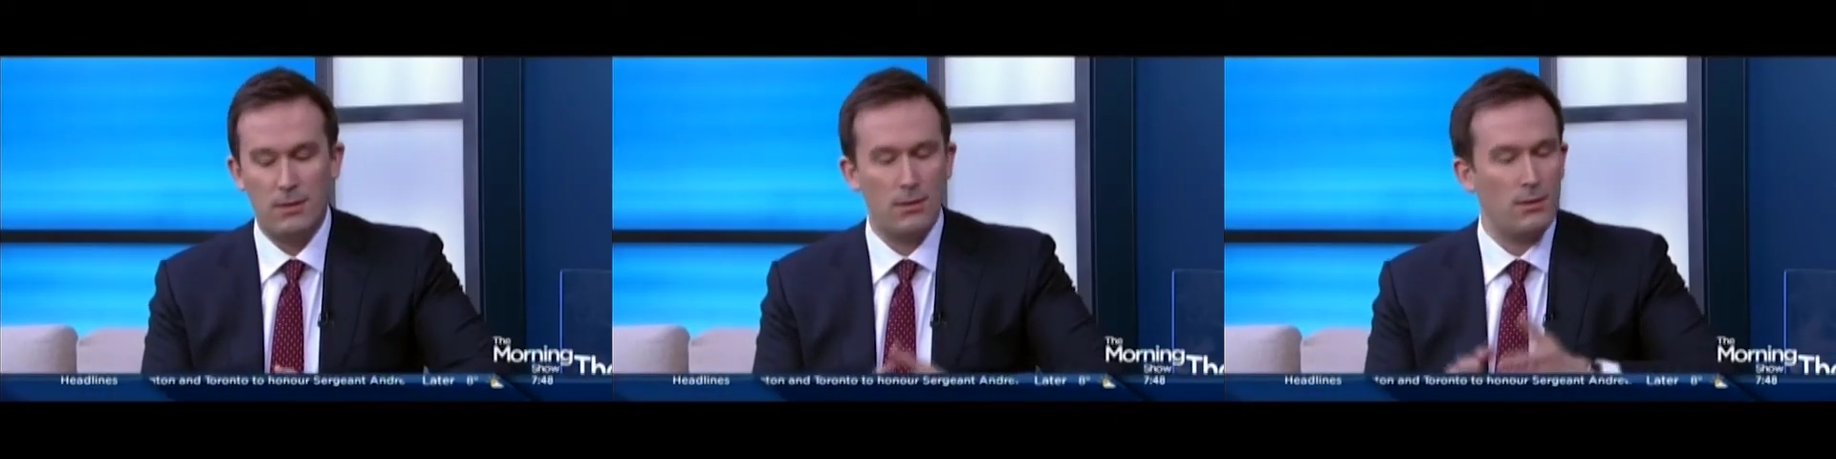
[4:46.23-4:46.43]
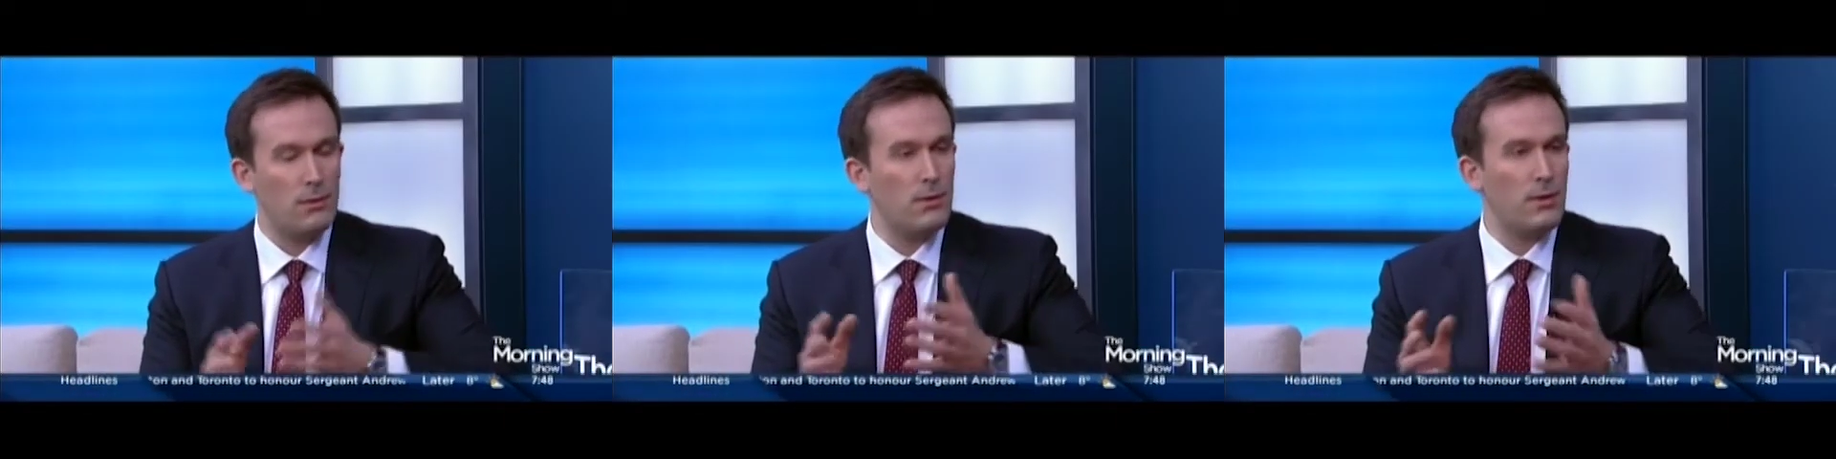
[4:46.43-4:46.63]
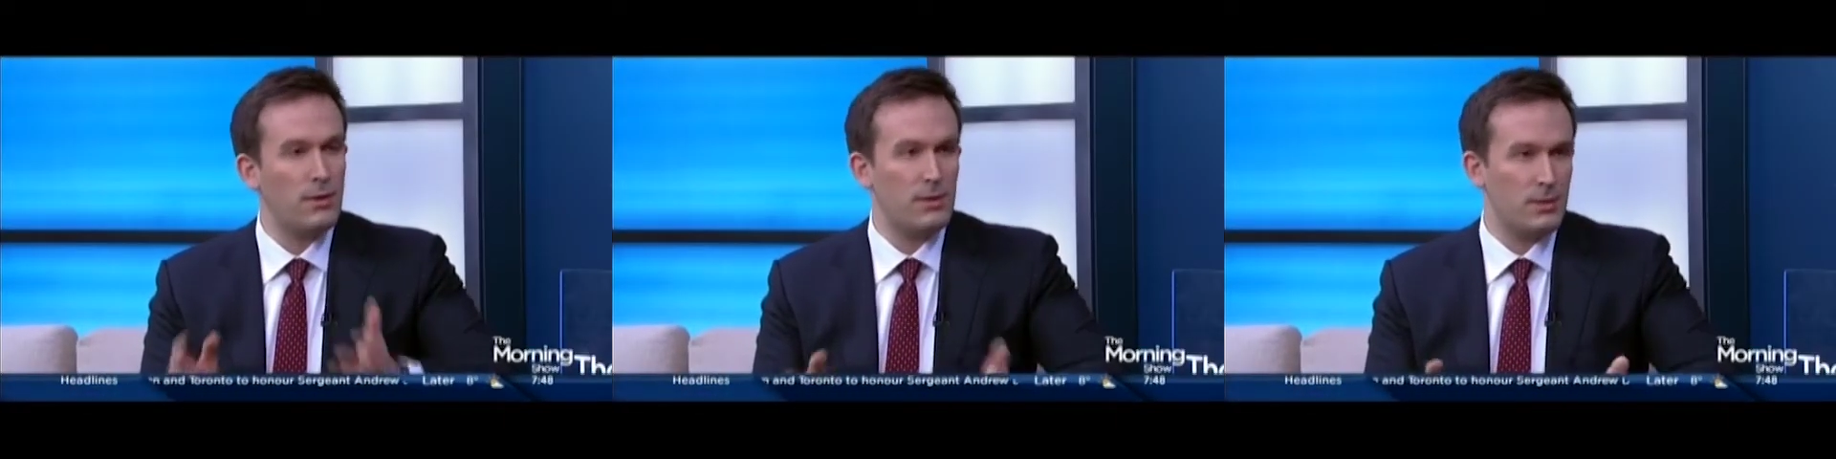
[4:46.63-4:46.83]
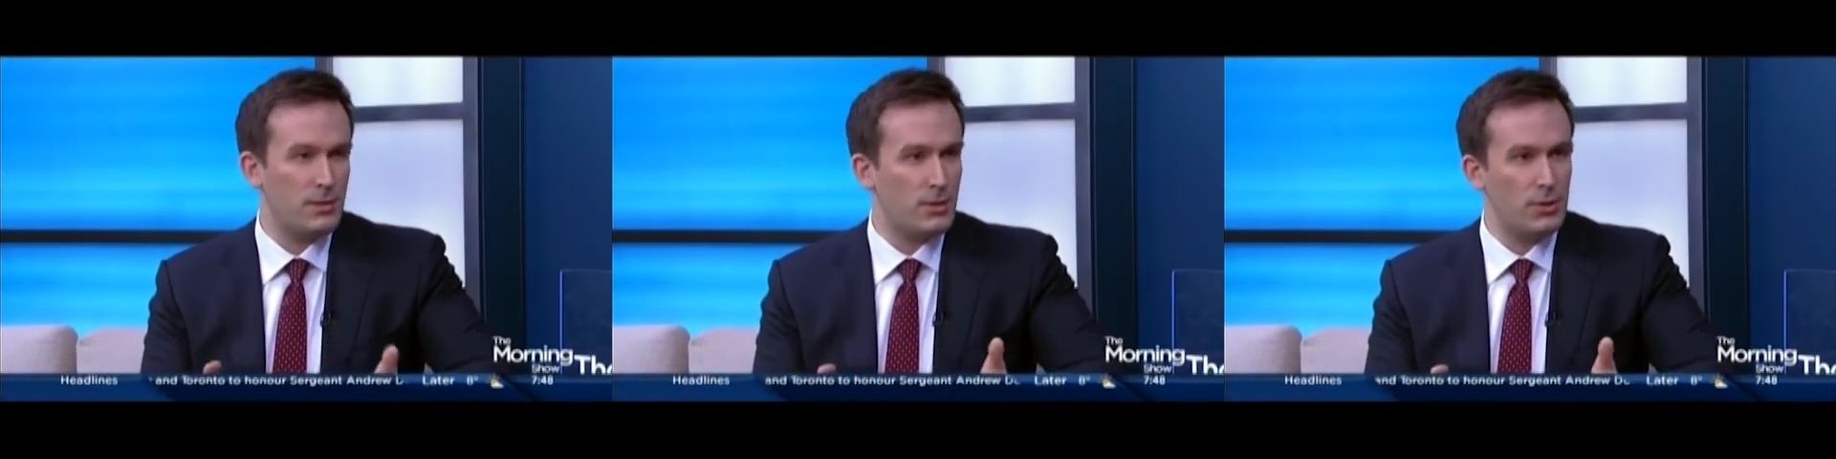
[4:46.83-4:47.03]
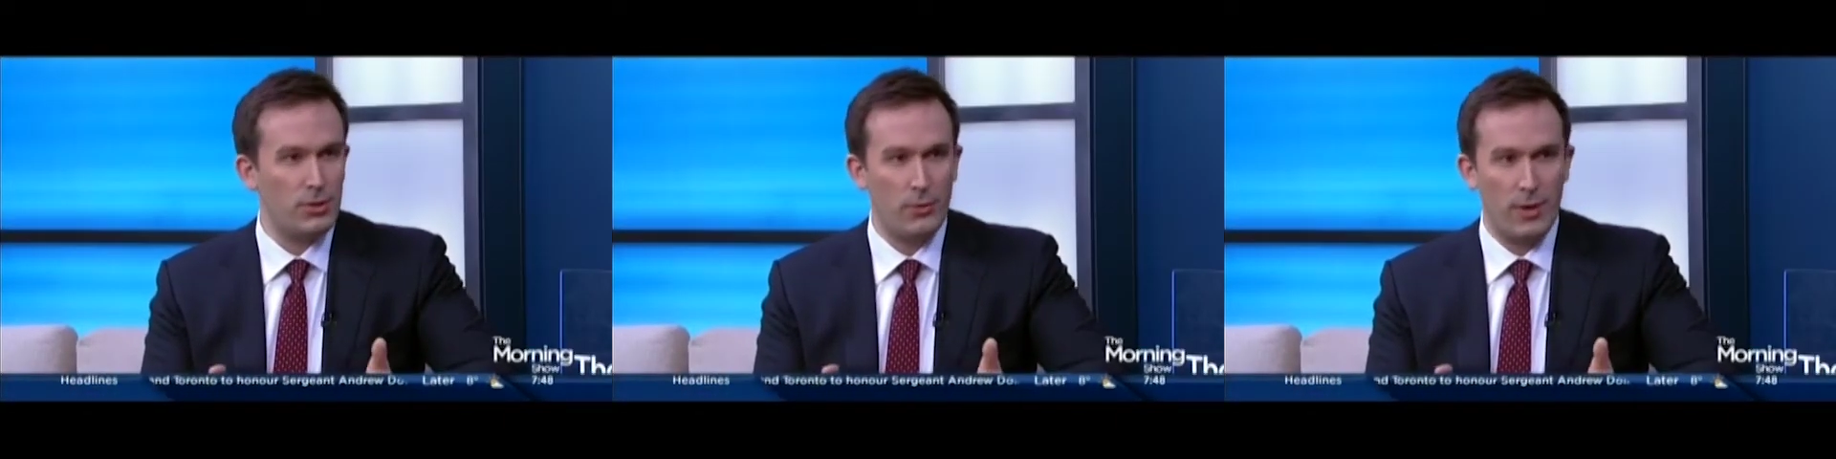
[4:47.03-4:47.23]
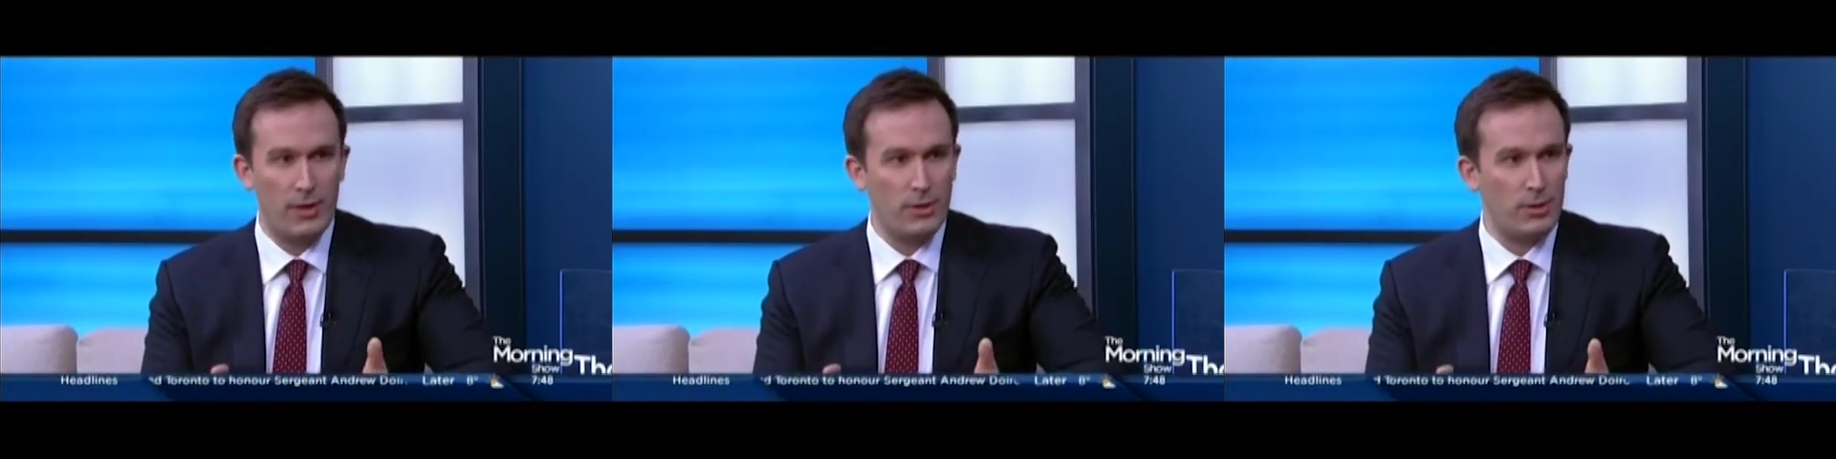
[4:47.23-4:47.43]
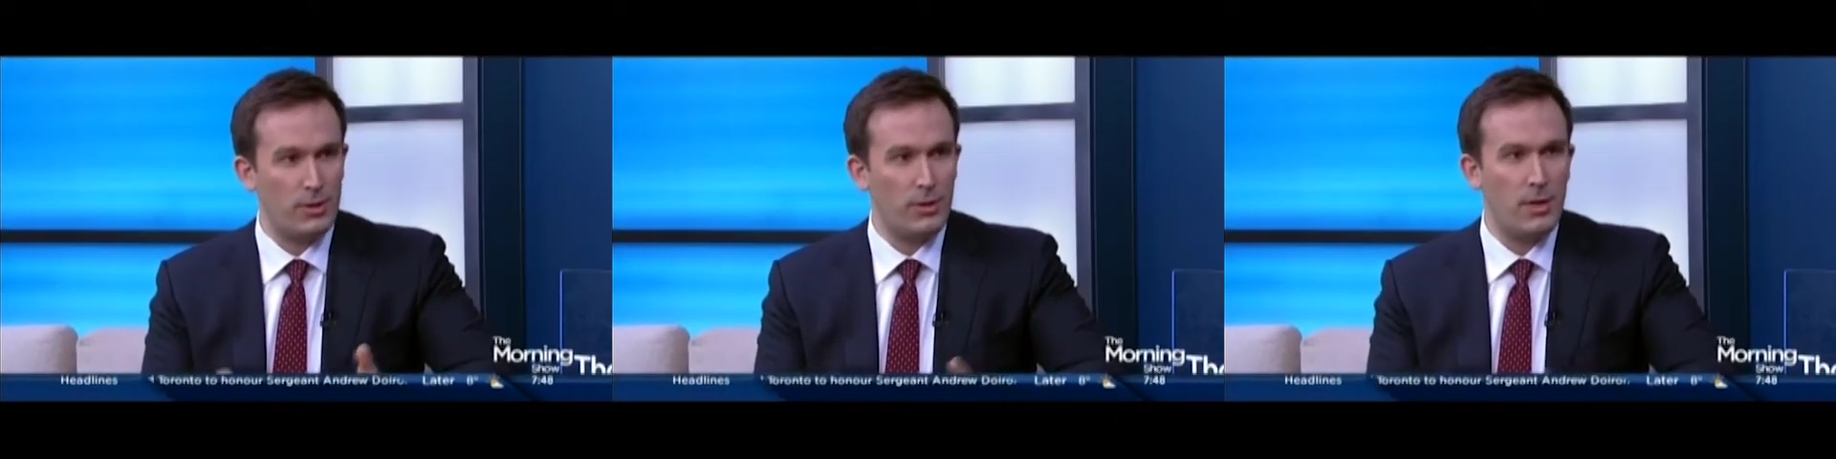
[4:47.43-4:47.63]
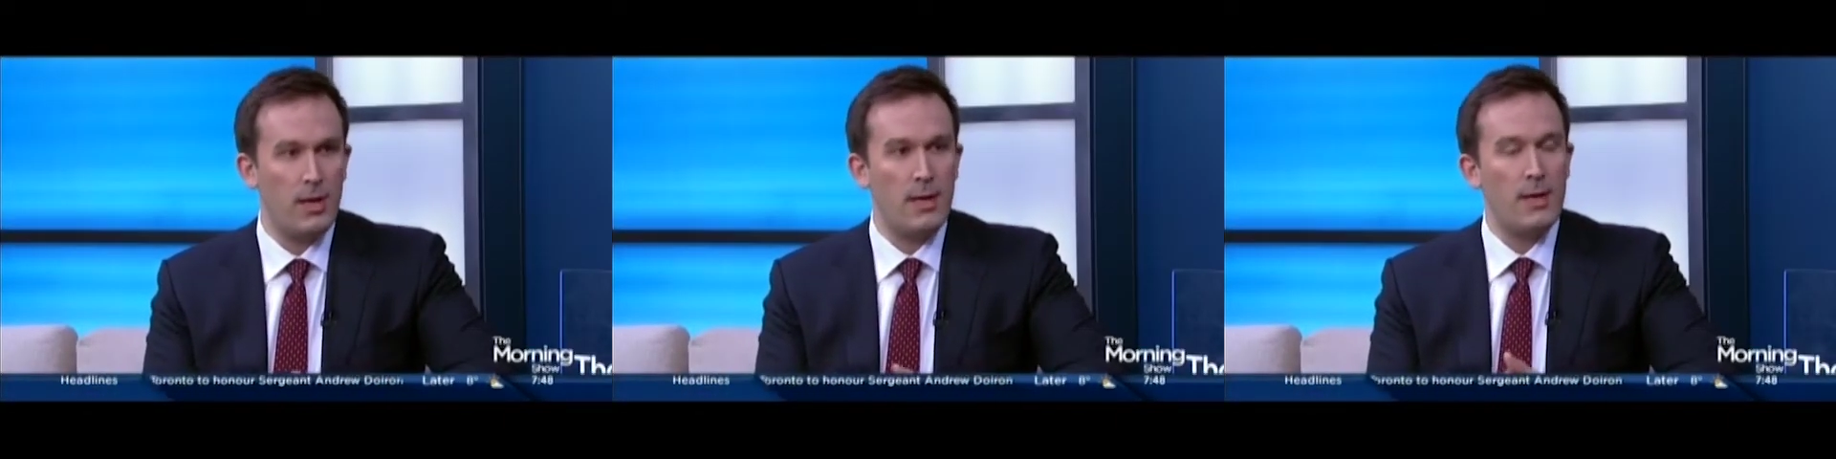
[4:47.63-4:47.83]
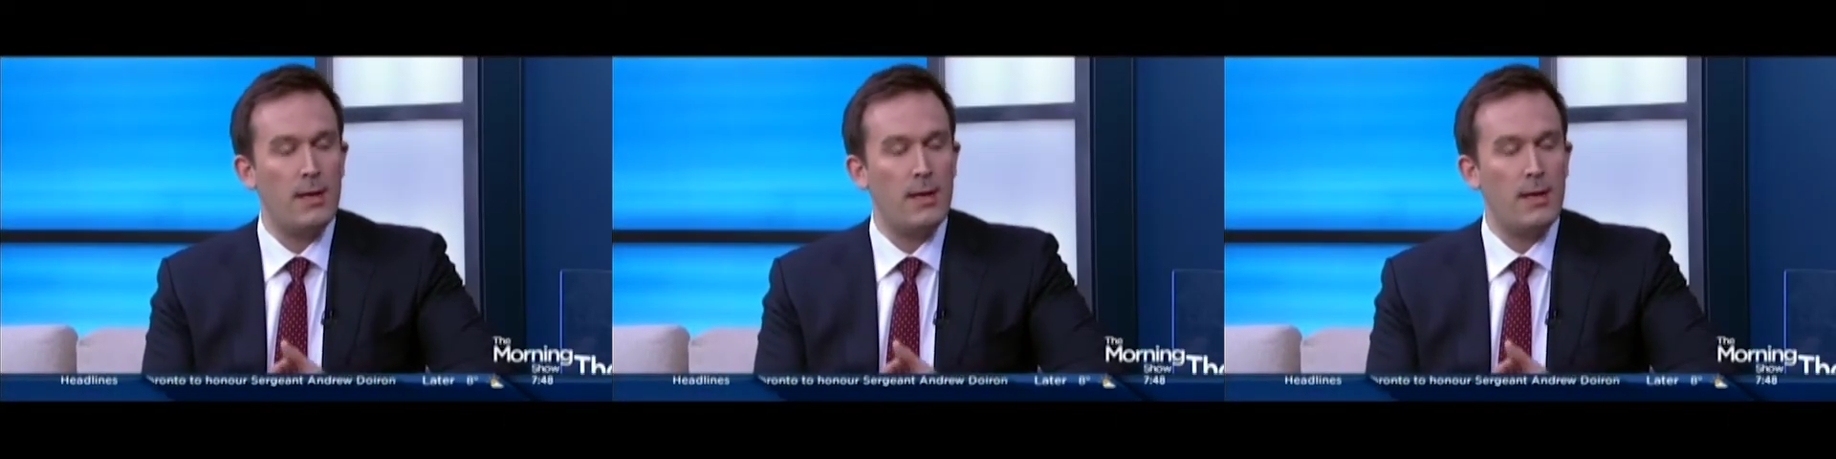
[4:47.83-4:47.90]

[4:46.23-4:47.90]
look at the situation